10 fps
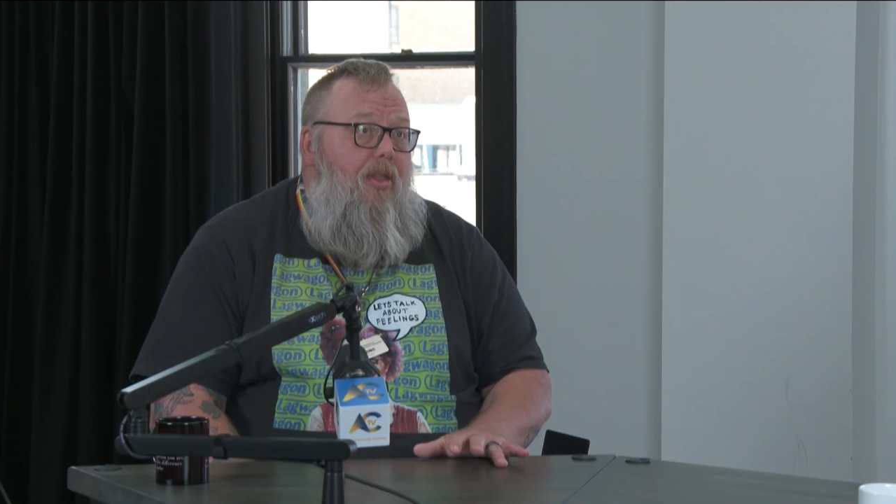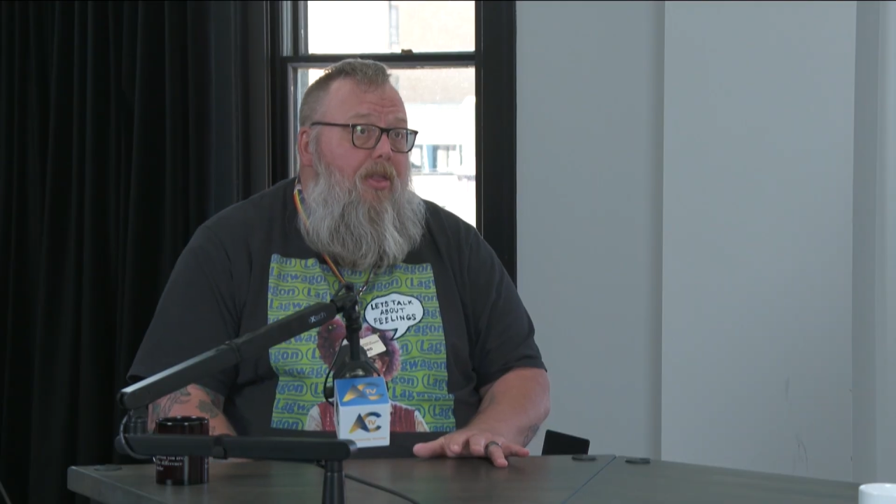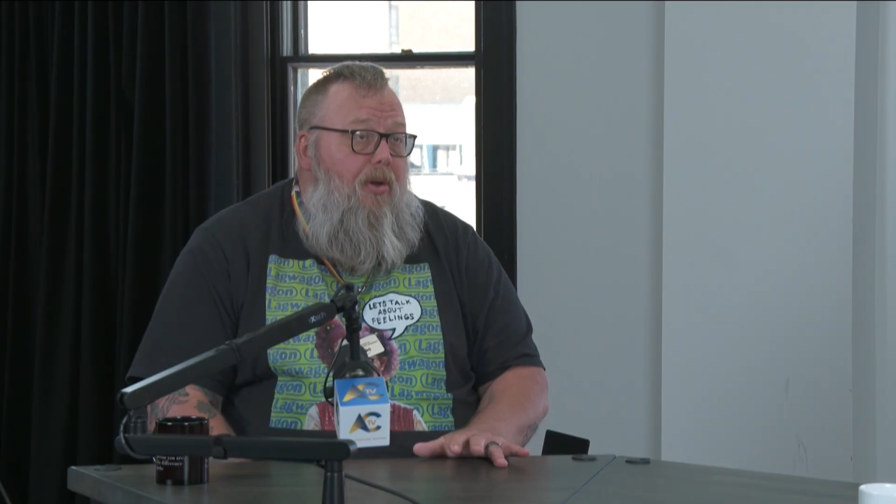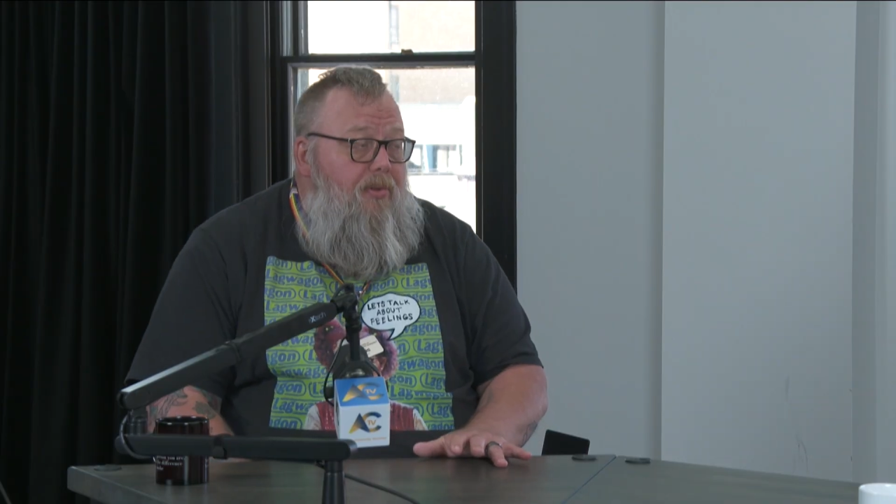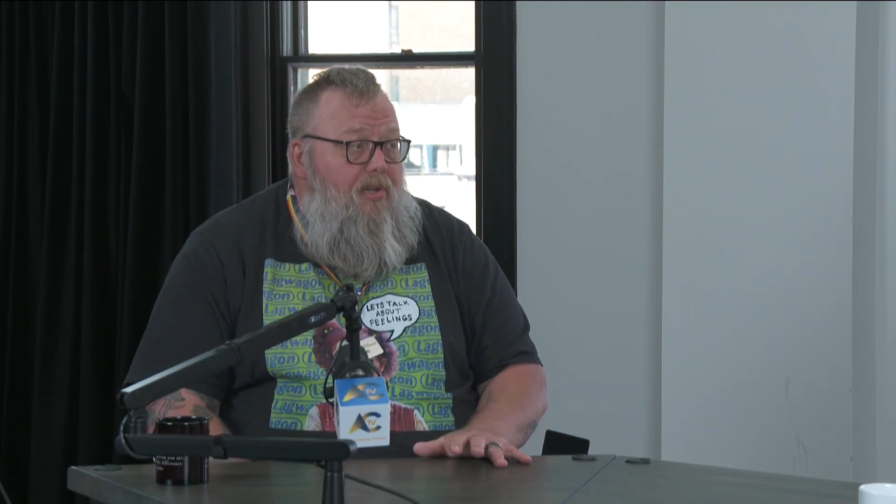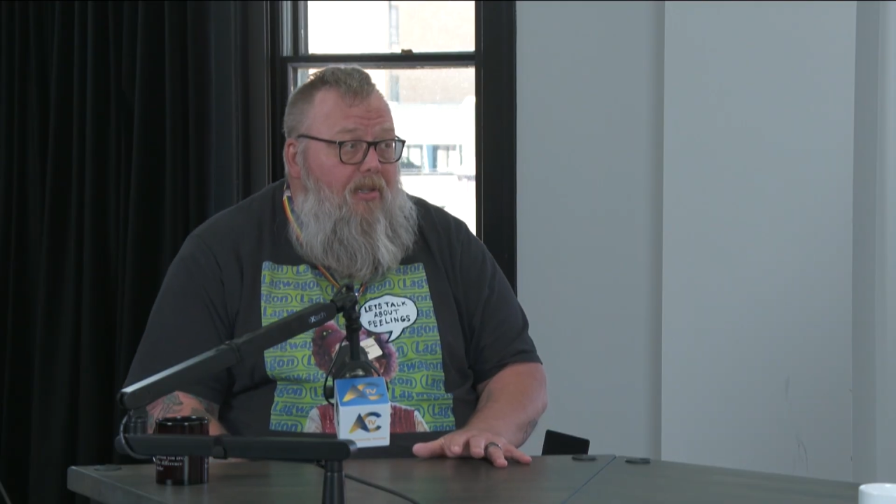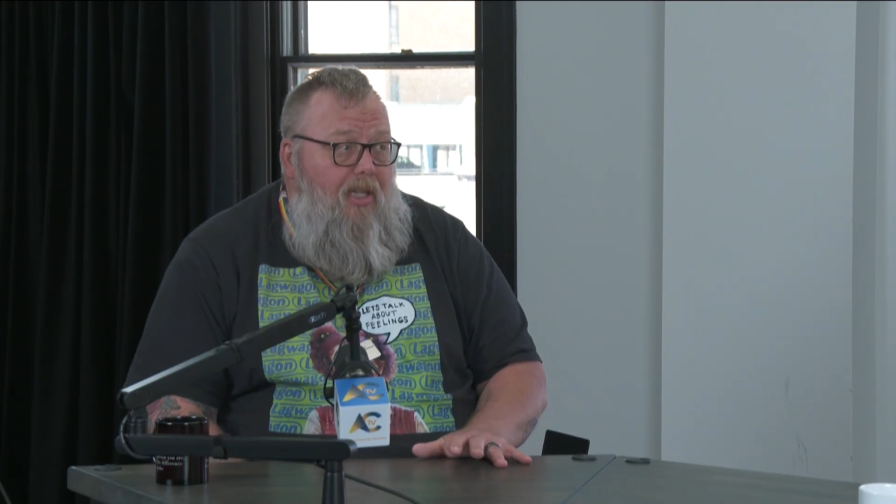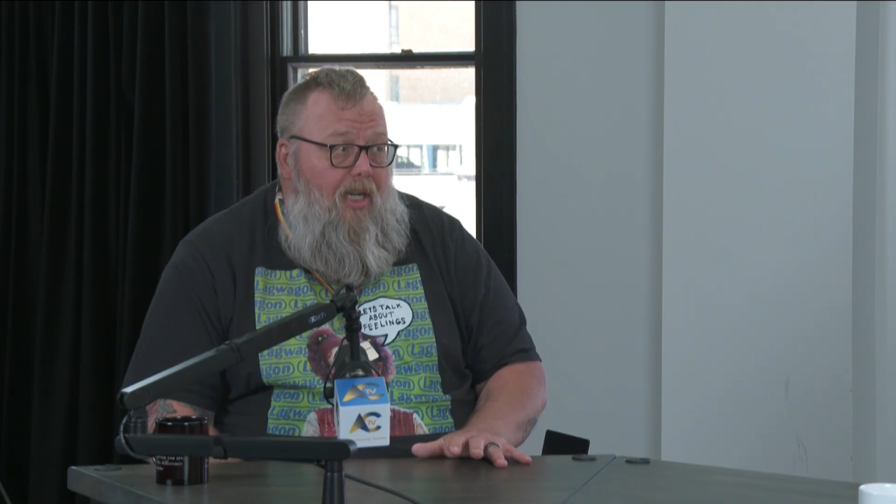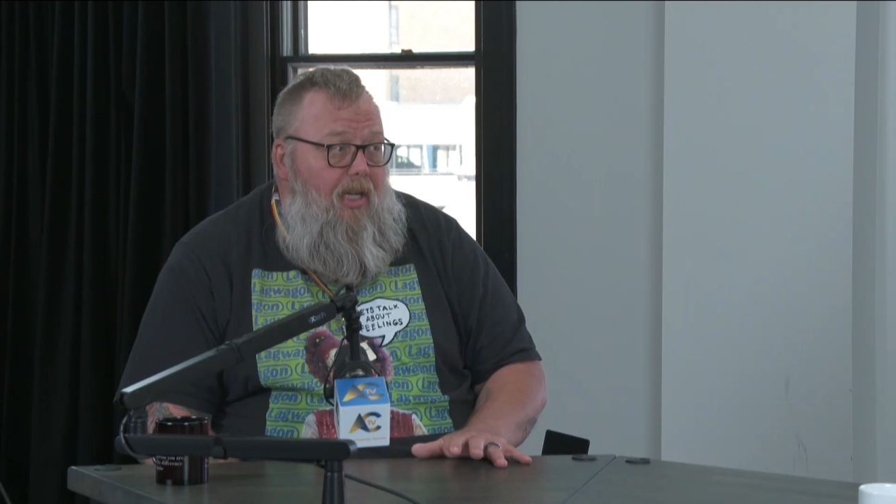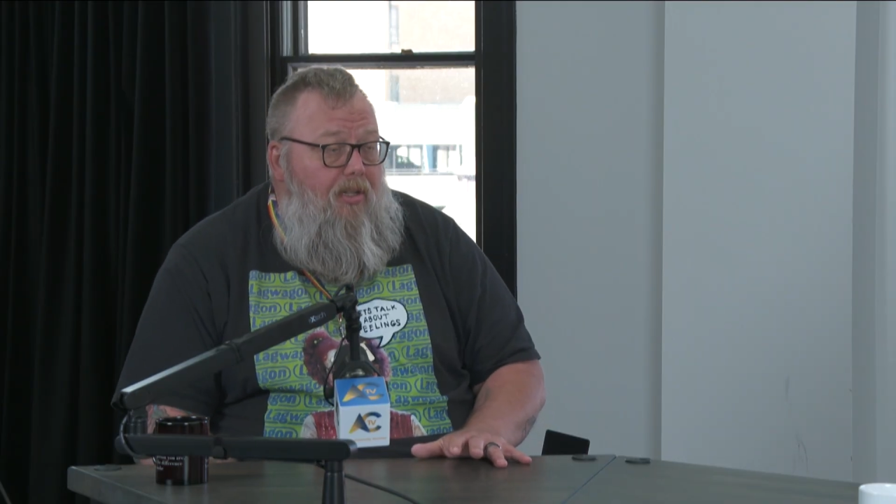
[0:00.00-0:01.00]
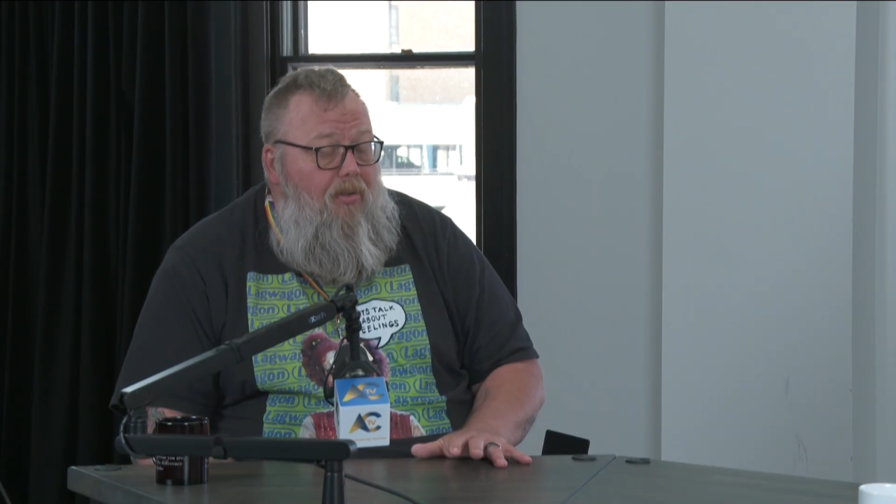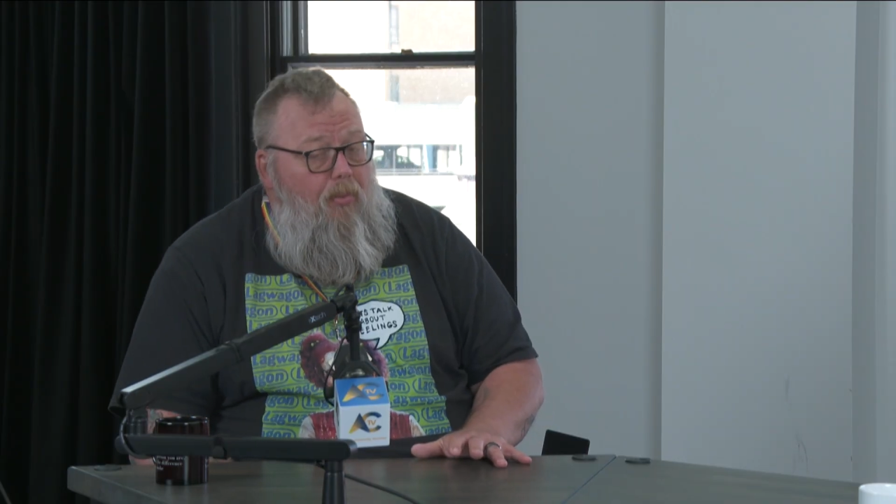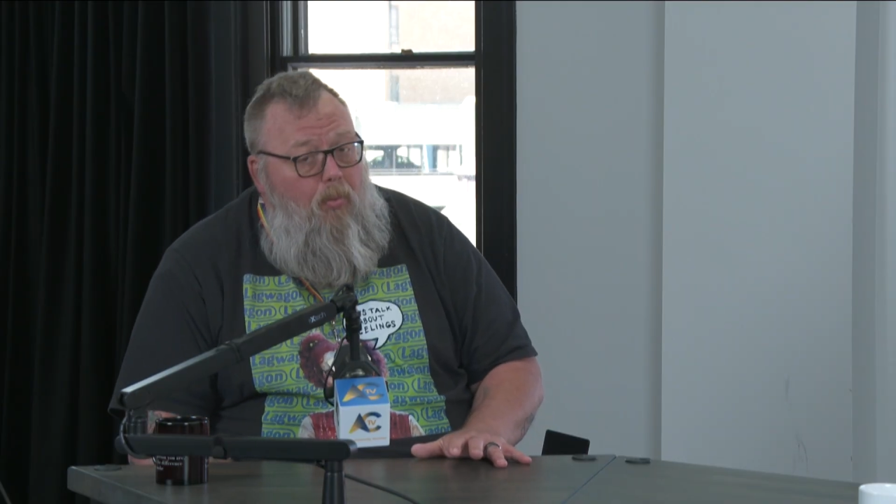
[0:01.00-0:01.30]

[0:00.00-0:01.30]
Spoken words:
Those are leading to